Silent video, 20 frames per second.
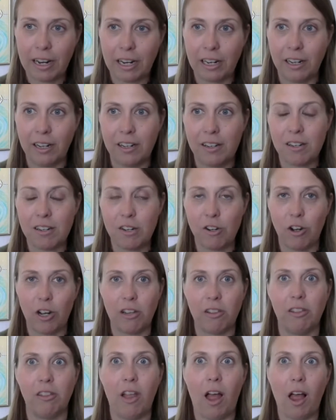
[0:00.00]
And, you know,
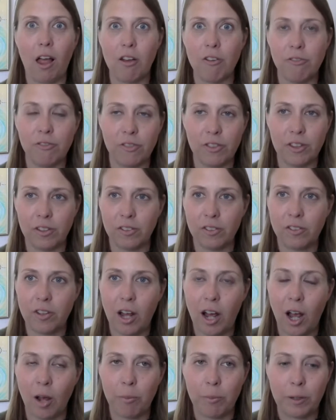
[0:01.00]
I love this
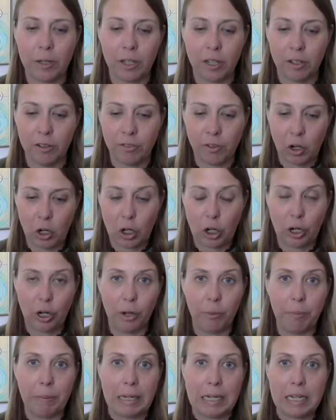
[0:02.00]
topic of our
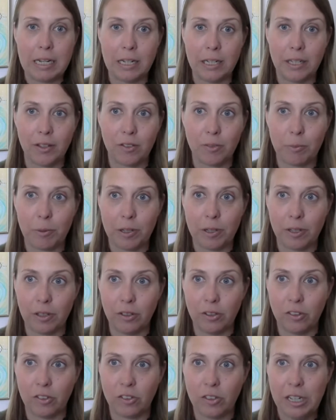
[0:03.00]
abundance,
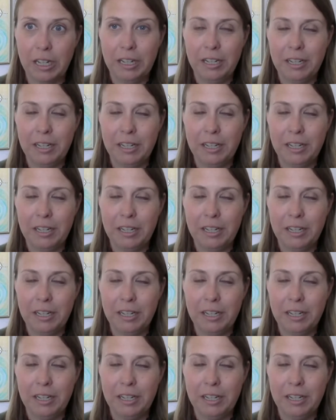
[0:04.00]
because